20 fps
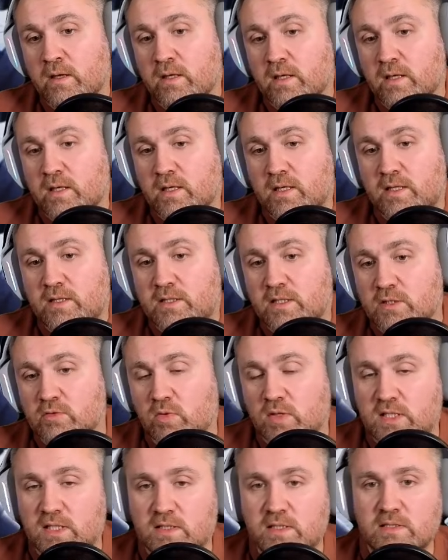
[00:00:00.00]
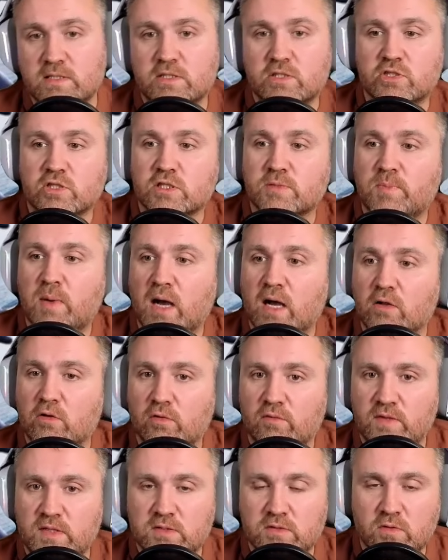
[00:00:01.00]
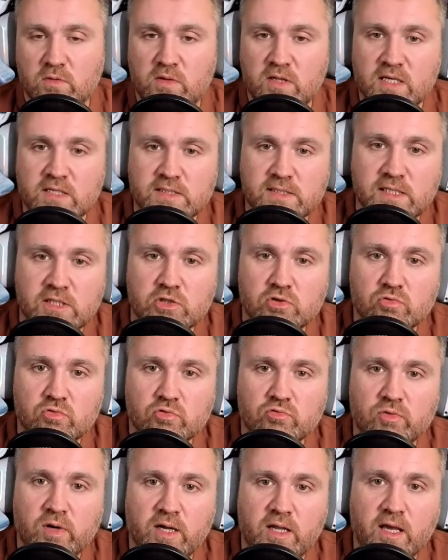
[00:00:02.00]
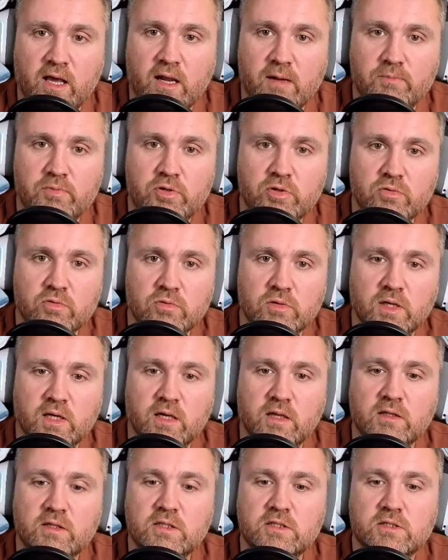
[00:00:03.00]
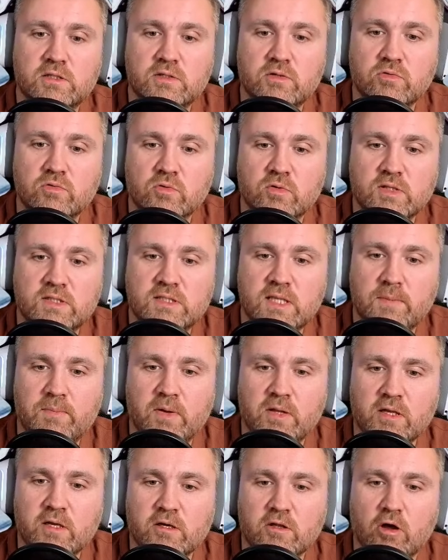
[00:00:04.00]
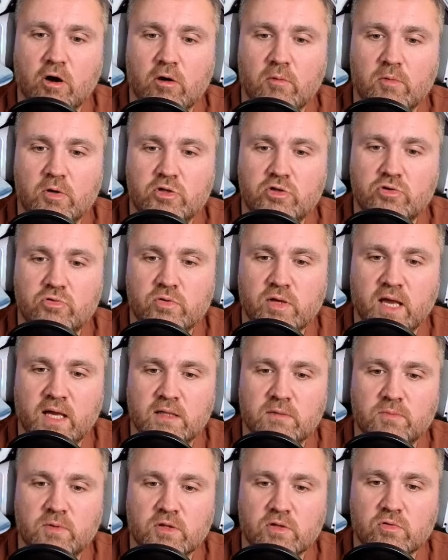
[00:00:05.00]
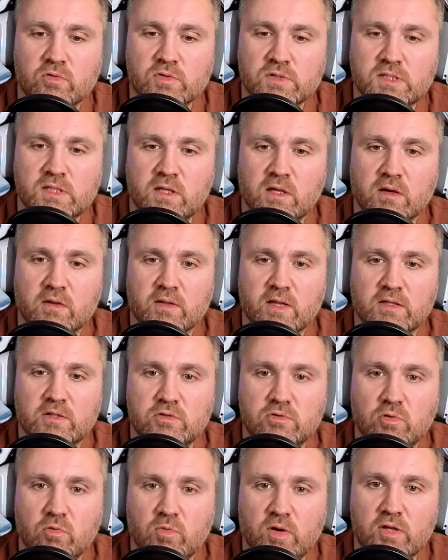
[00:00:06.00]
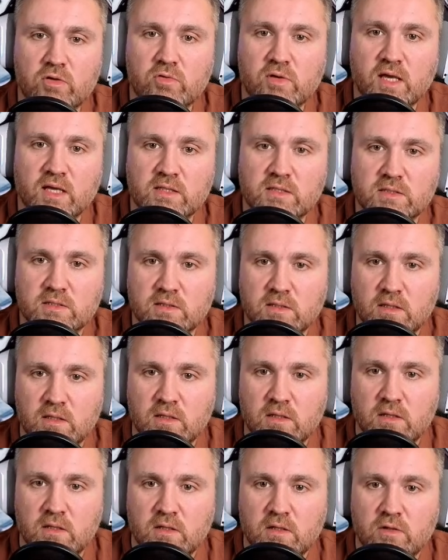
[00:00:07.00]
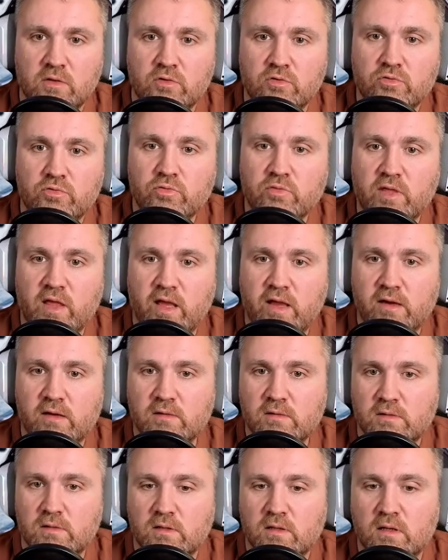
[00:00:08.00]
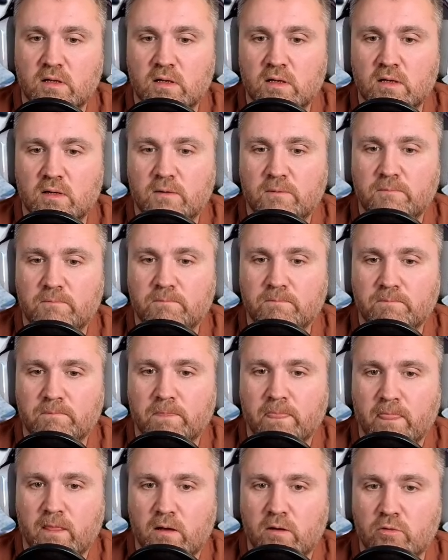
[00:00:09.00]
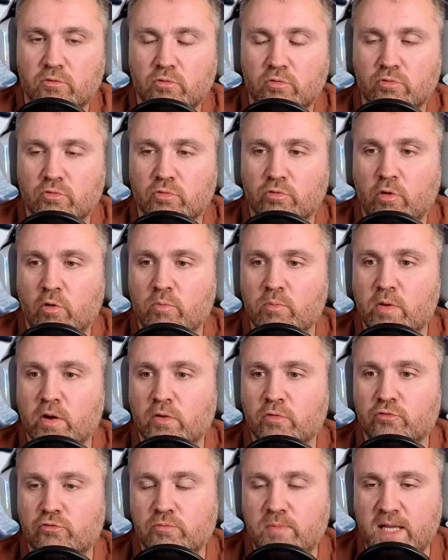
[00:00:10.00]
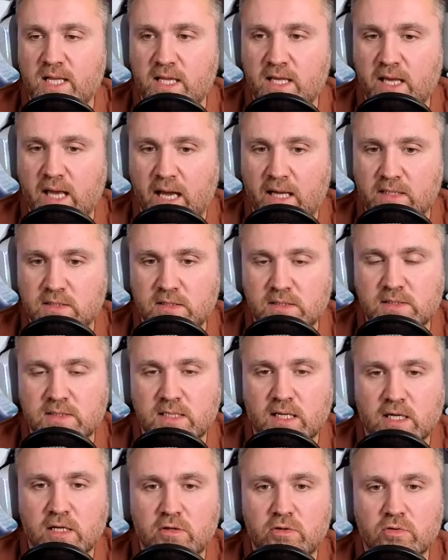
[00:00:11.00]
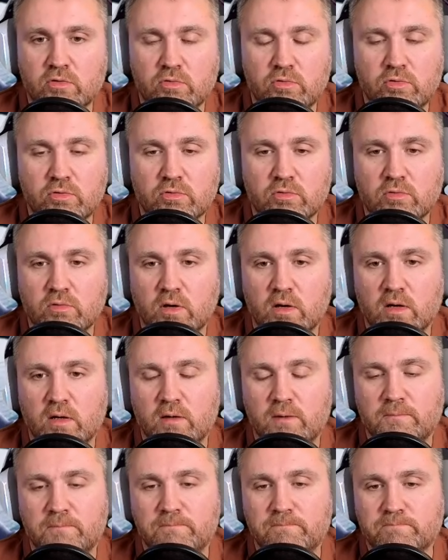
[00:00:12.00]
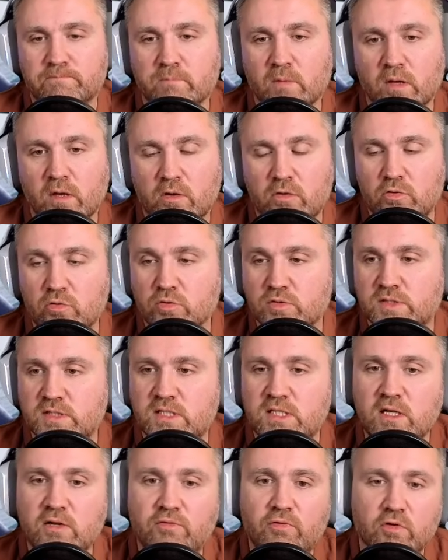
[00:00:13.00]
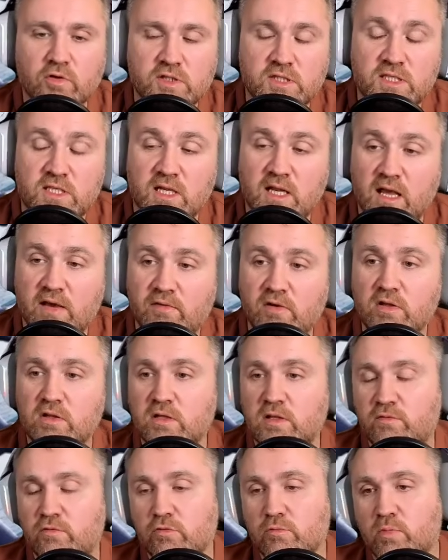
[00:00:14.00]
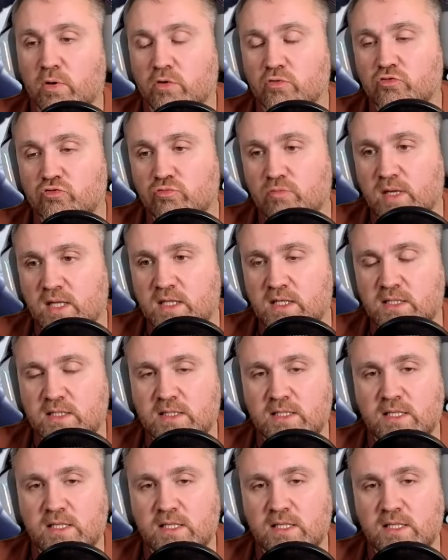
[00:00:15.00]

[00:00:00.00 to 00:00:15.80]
it is what it is. It's just part of it. So the exchange could really help you. And it's, it's depending on how much you get. But consider that, when you get to there, don't burn too many guides. It's like, your steel for T11. If you burn too many steel,